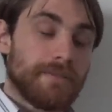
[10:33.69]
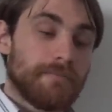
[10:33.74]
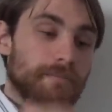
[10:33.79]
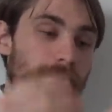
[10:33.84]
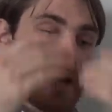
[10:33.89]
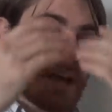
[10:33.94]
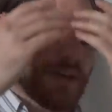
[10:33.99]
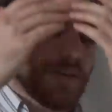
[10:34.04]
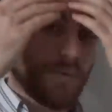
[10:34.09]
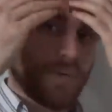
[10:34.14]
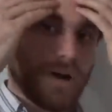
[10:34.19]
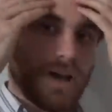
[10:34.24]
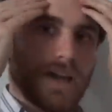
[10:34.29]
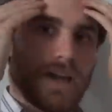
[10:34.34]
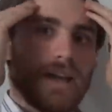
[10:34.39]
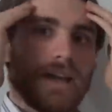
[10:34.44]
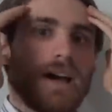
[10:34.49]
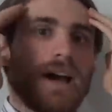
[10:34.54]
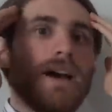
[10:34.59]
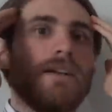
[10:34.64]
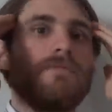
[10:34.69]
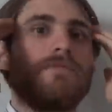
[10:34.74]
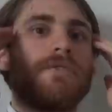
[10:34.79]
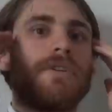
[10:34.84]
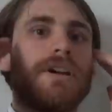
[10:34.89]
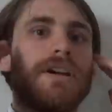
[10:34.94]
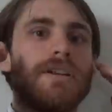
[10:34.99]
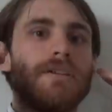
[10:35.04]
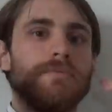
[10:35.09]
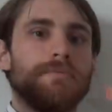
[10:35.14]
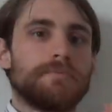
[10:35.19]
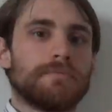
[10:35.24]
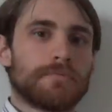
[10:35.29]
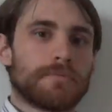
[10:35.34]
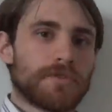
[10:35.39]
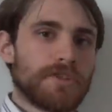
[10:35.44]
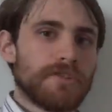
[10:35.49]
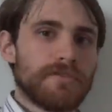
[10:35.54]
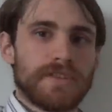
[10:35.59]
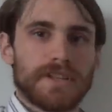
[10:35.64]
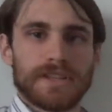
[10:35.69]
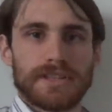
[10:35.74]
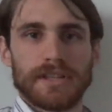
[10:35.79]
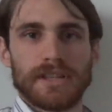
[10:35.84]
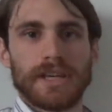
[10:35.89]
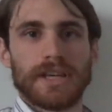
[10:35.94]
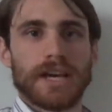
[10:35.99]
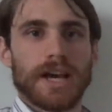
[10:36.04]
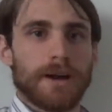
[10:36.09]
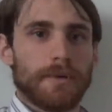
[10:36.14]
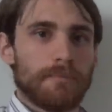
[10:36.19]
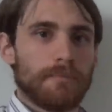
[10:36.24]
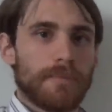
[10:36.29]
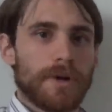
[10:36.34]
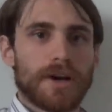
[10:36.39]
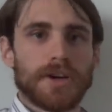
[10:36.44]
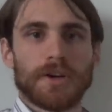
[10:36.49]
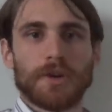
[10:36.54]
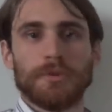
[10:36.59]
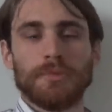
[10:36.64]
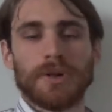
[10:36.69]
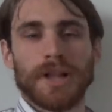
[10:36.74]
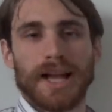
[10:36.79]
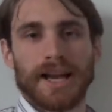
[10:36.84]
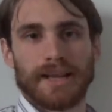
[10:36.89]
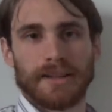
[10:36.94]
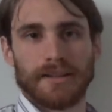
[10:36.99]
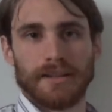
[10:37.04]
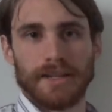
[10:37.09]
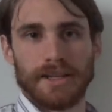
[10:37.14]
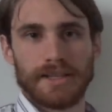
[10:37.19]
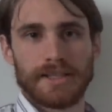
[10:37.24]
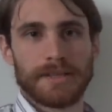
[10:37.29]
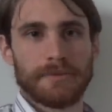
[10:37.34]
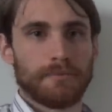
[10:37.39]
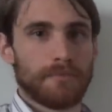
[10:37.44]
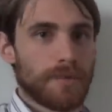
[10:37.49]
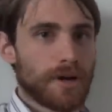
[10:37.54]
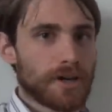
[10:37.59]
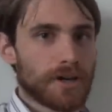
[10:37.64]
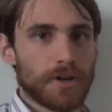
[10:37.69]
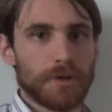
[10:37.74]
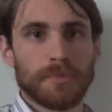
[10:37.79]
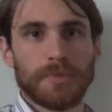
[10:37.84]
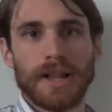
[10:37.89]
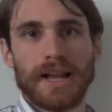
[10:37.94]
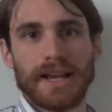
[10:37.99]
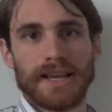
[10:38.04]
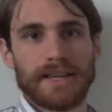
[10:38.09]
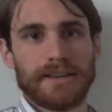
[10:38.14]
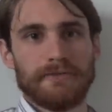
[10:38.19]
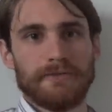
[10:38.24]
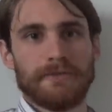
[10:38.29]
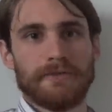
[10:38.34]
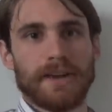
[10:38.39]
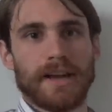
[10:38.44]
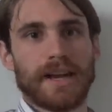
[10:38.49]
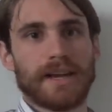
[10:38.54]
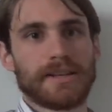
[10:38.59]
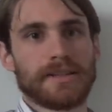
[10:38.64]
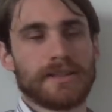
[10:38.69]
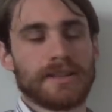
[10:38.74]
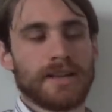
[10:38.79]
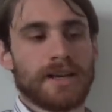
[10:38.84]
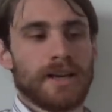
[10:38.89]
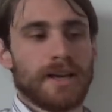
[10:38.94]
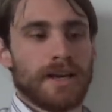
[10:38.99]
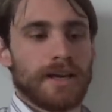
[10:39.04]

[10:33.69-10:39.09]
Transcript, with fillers: and by the way, I've run previously a mono-black list, mono-black Infect.